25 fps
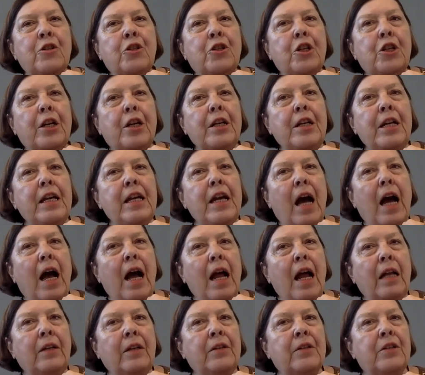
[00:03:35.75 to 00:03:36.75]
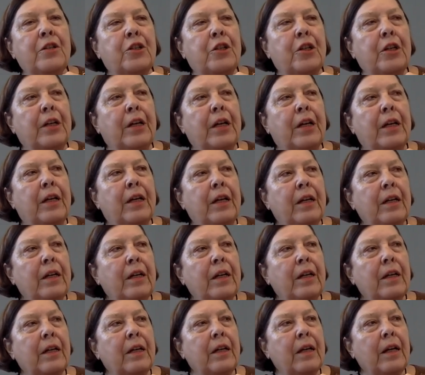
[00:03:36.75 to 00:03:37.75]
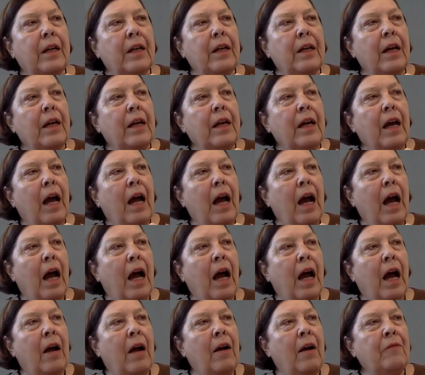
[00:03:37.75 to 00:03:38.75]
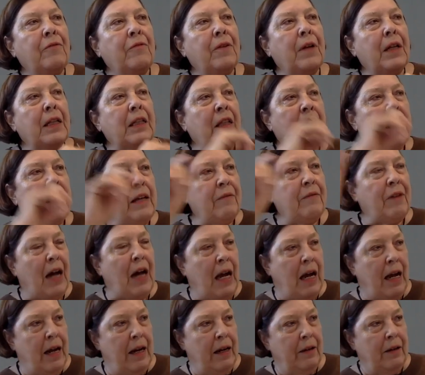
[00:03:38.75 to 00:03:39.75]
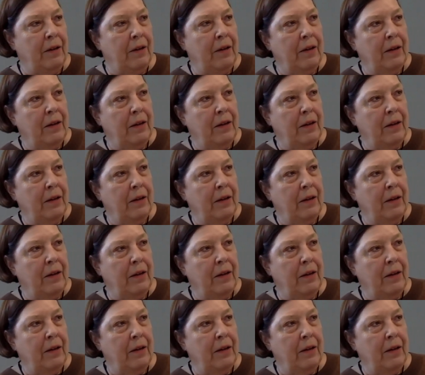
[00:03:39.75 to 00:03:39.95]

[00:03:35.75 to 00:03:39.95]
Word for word: genealogy of Levi.